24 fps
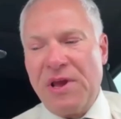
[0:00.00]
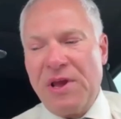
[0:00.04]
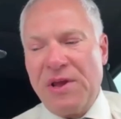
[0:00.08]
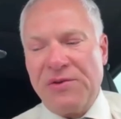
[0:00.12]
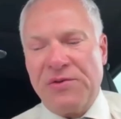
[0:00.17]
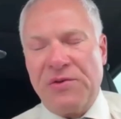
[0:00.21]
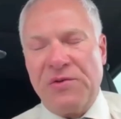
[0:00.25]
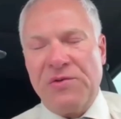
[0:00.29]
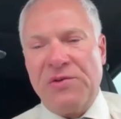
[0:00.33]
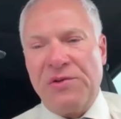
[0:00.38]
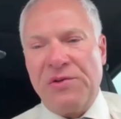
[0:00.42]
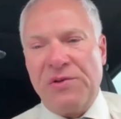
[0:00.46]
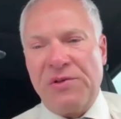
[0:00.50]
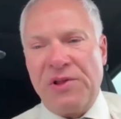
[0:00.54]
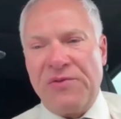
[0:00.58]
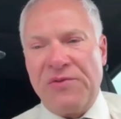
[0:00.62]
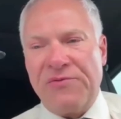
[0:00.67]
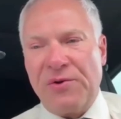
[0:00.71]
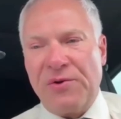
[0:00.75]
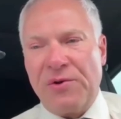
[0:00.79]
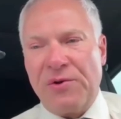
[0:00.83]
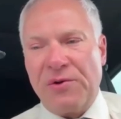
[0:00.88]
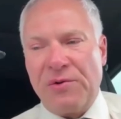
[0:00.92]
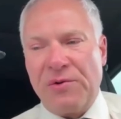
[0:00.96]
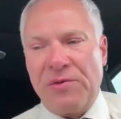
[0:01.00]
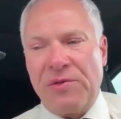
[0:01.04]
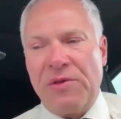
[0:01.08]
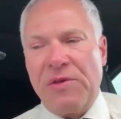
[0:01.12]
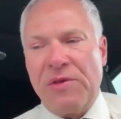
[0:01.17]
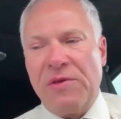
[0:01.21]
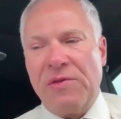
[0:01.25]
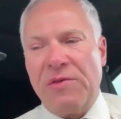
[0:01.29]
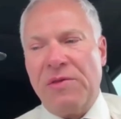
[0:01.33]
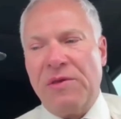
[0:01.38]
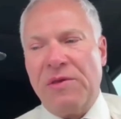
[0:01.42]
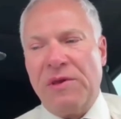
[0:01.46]
to deliver
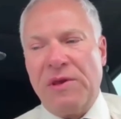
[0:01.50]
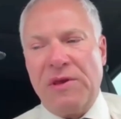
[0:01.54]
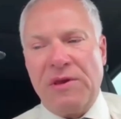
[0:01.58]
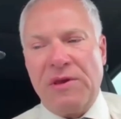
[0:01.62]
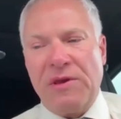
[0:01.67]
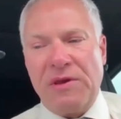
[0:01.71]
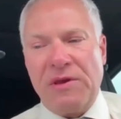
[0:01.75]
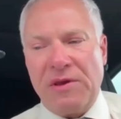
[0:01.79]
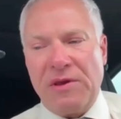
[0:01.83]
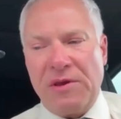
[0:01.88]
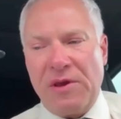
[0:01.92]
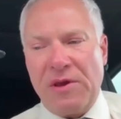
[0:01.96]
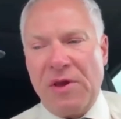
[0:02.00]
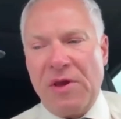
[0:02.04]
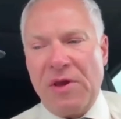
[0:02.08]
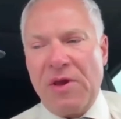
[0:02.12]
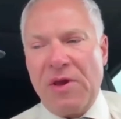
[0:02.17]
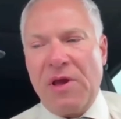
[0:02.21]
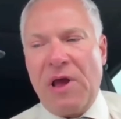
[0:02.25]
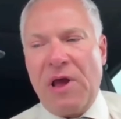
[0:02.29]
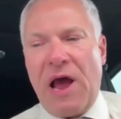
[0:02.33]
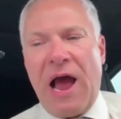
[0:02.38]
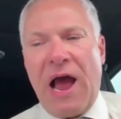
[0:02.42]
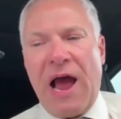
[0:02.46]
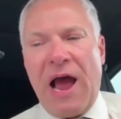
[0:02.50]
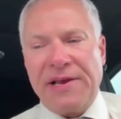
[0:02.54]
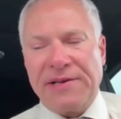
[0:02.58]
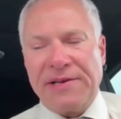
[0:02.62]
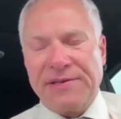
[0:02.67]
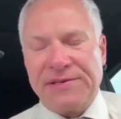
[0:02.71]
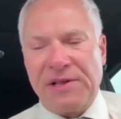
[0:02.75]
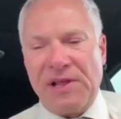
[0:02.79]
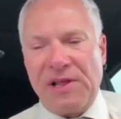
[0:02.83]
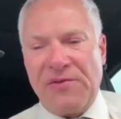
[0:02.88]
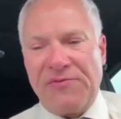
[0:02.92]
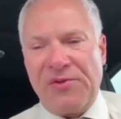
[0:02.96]
the
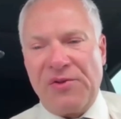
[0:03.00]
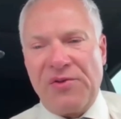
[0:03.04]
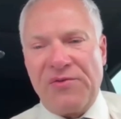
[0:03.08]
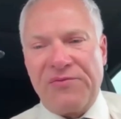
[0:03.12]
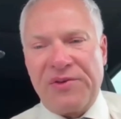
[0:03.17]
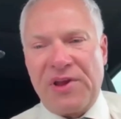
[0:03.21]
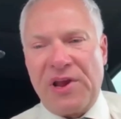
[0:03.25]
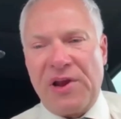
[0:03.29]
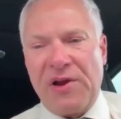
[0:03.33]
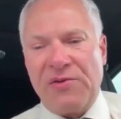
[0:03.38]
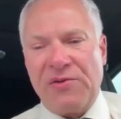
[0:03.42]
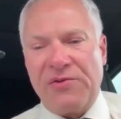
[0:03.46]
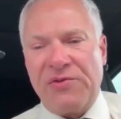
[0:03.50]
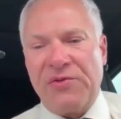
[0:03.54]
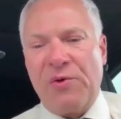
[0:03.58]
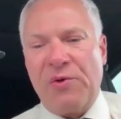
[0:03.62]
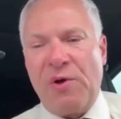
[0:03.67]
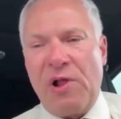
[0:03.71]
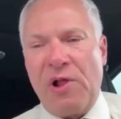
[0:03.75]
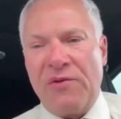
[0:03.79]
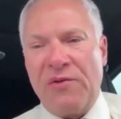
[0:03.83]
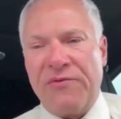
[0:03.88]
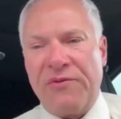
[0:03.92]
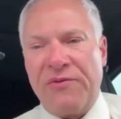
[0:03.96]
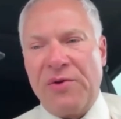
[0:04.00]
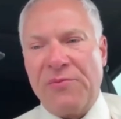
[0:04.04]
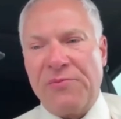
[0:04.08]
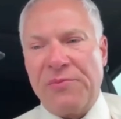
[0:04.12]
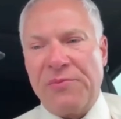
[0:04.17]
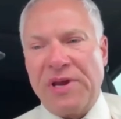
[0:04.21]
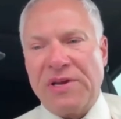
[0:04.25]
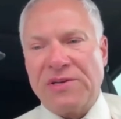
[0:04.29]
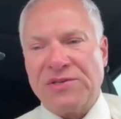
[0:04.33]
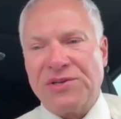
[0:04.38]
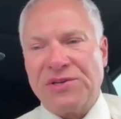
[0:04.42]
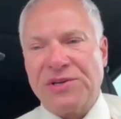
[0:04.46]
highest level of care to all of our
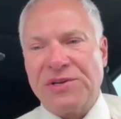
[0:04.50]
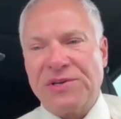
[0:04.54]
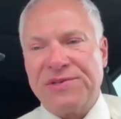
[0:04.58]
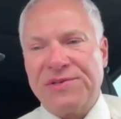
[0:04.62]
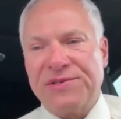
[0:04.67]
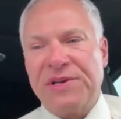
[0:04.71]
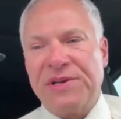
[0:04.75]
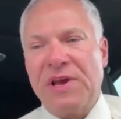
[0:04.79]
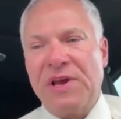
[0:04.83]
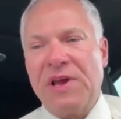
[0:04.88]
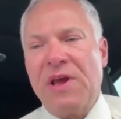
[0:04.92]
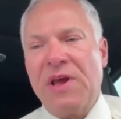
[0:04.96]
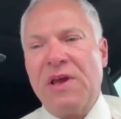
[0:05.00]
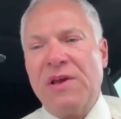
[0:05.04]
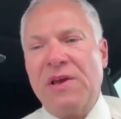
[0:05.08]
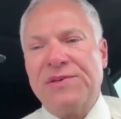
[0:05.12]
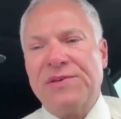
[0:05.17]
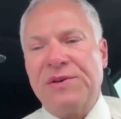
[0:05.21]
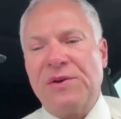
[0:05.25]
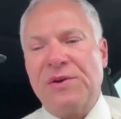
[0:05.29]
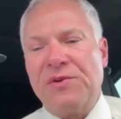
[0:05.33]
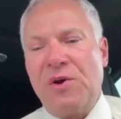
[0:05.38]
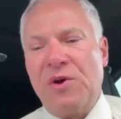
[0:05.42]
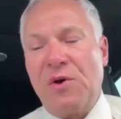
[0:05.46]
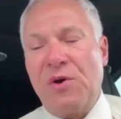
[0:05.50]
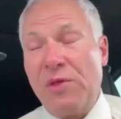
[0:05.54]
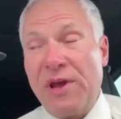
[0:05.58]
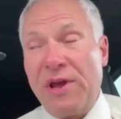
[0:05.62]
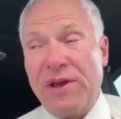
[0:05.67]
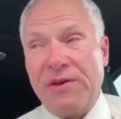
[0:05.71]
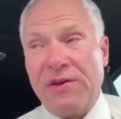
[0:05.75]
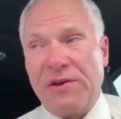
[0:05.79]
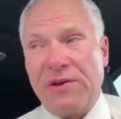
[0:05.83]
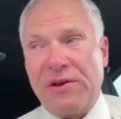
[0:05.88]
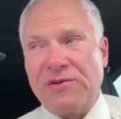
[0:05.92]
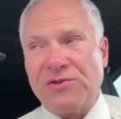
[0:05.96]
patients. So know
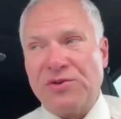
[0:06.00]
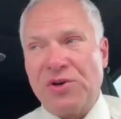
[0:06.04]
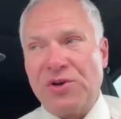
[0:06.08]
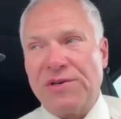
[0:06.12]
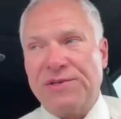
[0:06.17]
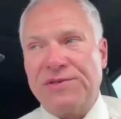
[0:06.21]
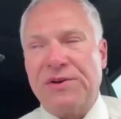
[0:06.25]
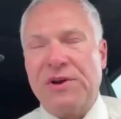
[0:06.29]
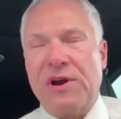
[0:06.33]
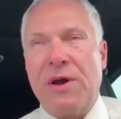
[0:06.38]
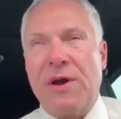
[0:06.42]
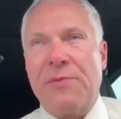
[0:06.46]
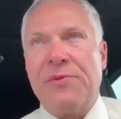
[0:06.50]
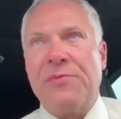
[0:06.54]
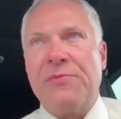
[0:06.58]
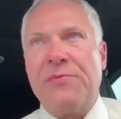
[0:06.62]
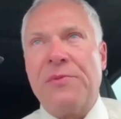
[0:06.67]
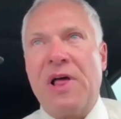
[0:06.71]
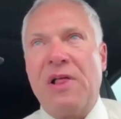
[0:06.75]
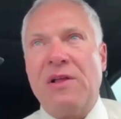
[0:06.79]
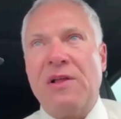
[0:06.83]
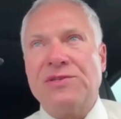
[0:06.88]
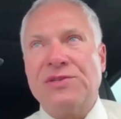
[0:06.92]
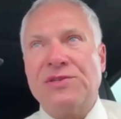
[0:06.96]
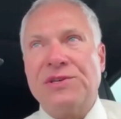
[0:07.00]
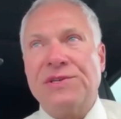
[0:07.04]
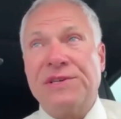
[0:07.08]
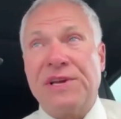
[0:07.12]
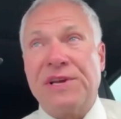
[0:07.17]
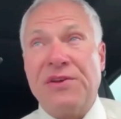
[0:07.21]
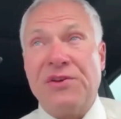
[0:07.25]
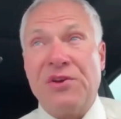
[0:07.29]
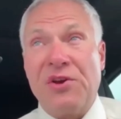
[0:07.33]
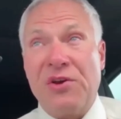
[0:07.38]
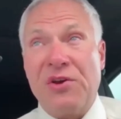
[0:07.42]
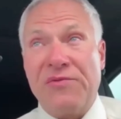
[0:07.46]
that you can trust your ophthalmologist,
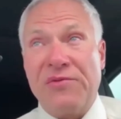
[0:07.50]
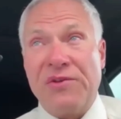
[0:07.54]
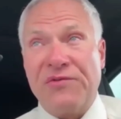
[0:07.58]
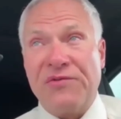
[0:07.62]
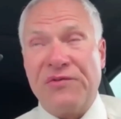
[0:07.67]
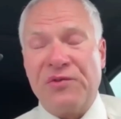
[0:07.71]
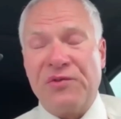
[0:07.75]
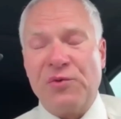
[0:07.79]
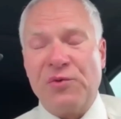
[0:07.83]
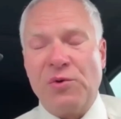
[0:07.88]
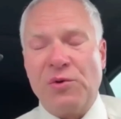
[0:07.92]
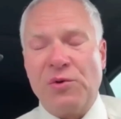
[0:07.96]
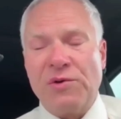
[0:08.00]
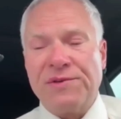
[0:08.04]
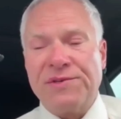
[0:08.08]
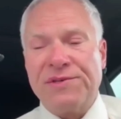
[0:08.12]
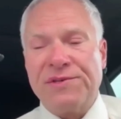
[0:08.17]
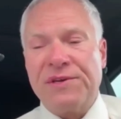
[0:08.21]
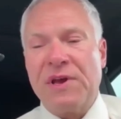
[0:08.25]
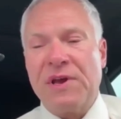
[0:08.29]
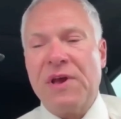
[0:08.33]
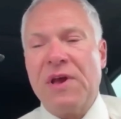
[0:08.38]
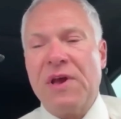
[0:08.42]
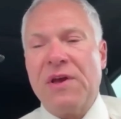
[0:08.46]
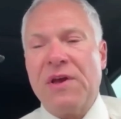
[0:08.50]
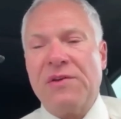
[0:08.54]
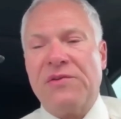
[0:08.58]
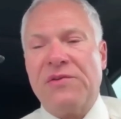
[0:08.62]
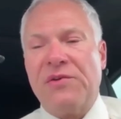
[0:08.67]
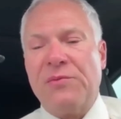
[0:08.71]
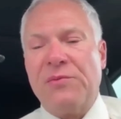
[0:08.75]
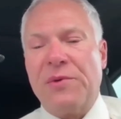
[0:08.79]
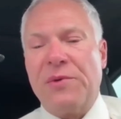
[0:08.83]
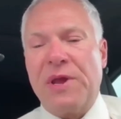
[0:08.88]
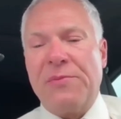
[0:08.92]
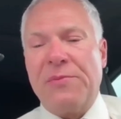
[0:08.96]
and you have the tools
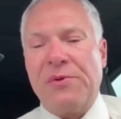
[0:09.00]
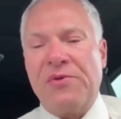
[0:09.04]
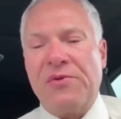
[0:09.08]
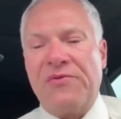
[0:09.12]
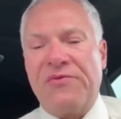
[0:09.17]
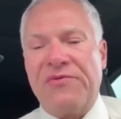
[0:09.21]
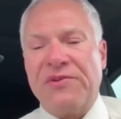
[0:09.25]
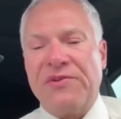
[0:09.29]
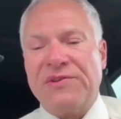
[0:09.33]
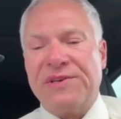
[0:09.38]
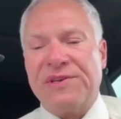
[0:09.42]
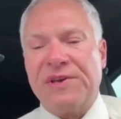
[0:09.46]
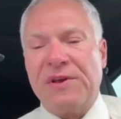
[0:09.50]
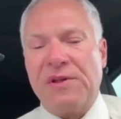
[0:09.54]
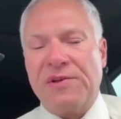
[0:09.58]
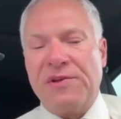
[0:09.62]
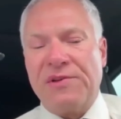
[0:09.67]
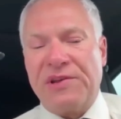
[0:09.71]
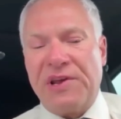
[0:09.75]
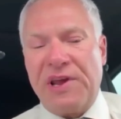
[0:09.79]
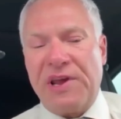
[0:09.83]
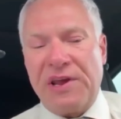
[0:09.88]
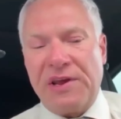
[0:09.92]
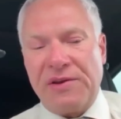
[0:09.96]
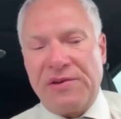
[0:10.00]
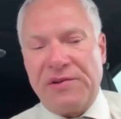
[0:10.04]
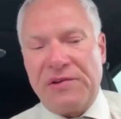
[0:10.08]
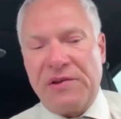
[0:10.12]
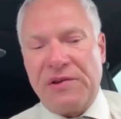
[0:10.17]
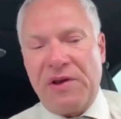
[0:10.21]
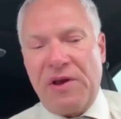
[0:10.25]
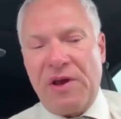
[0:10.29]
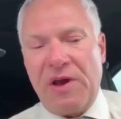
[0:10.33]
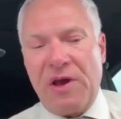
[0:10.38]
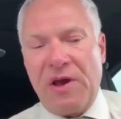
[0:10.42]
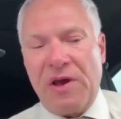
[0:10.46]
to be able to
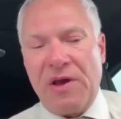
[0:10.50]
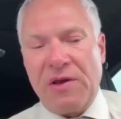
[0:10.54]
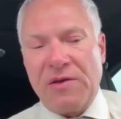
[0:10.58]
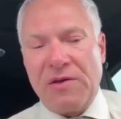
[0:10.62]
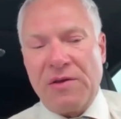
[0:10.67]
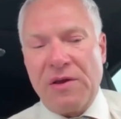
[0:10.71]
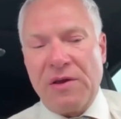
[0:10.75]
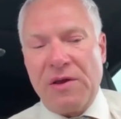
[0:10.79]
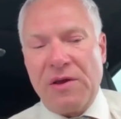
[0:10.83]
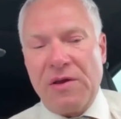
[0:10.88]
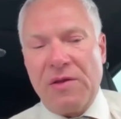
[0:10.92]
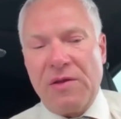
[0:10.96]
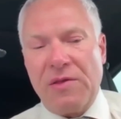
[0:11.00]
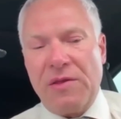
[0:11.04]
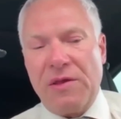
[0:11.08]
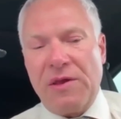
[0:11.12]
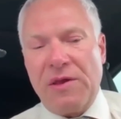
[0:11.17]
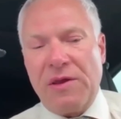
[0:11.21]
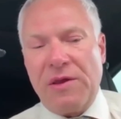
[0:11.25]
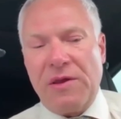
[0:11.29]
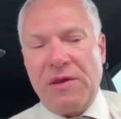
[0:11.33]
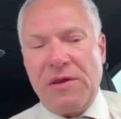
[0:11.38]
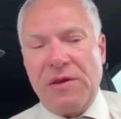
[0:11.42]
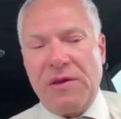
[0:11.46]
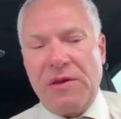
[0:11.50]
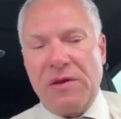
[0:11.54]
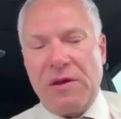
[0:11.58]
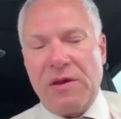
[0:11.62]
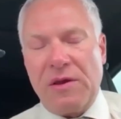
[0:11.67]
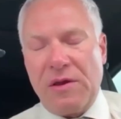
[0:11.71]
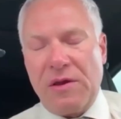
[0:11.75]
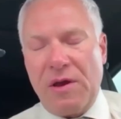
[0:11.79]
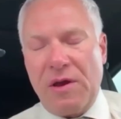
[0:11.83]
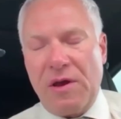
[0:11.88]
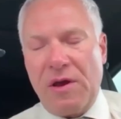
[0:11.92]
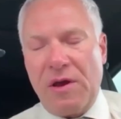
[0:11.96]
facilitate the
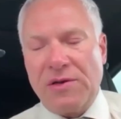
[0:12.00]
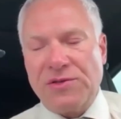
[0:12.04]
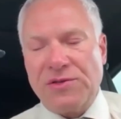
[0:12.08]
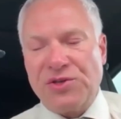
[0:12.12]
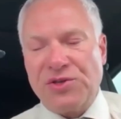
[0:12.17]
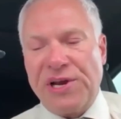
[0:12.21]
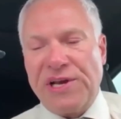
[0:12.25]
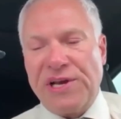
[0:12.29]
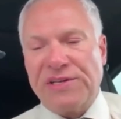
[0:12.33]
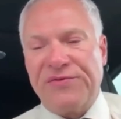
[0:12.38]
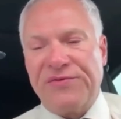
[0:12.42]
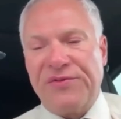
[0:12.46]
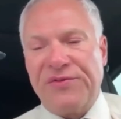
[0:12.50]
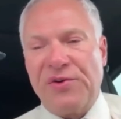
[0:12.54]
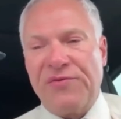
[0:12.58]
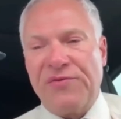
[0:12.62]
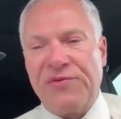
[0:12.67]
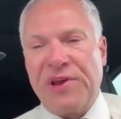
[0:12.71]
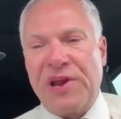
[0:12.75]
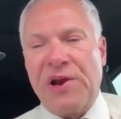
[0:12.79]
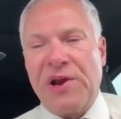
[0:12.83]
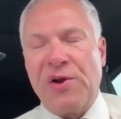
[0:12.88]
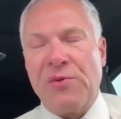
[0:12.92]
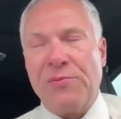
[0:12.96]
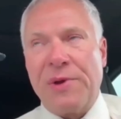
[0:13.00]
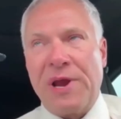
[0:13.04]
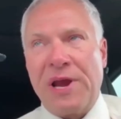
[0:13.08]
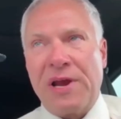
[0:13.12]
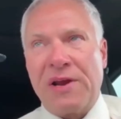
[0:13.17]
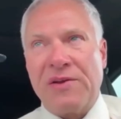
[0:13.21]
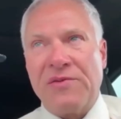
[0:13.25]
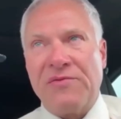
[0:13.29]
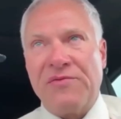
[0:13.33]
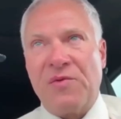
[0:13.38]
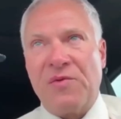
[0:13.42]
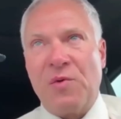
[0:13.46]
transfer of care
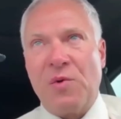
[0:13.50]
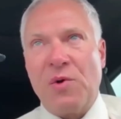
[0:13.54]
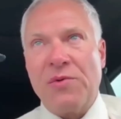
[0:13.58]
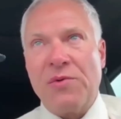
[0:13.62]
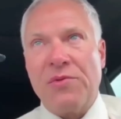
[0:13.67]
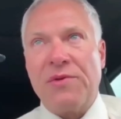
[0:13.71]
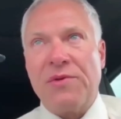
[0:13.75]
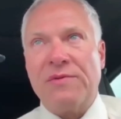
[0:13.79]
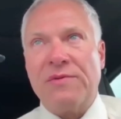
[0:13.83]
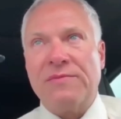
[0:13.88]
back and forth.